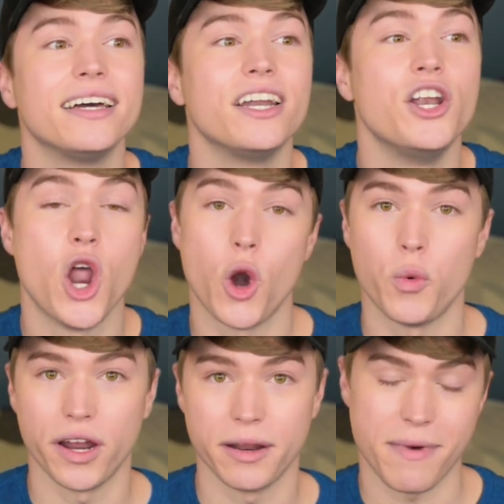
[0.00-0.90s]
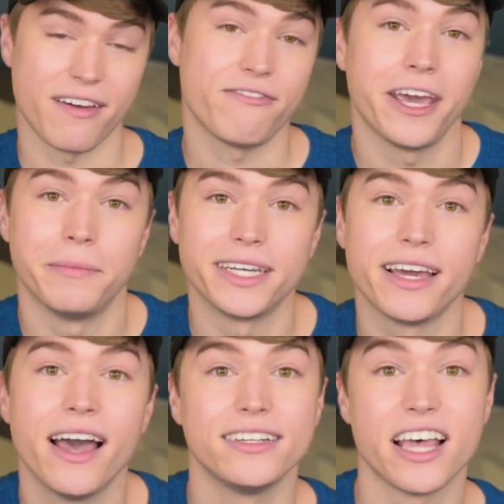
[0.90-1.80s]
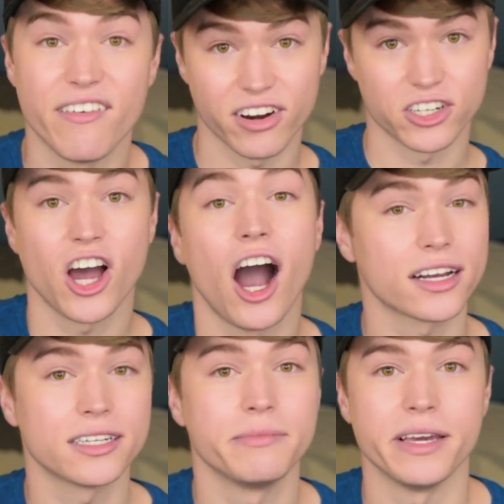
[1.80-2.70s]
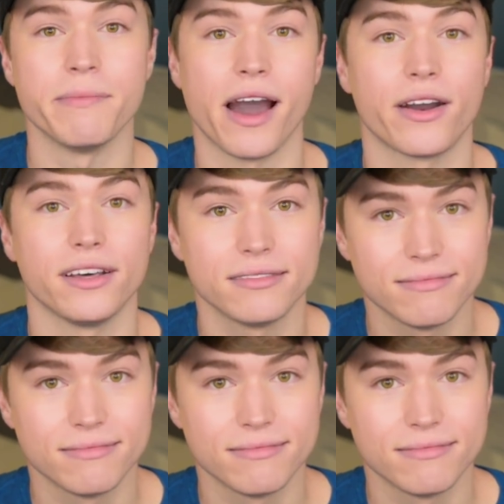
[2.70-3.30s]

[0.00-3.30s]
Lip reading: no one in my family has ever talked to me about it.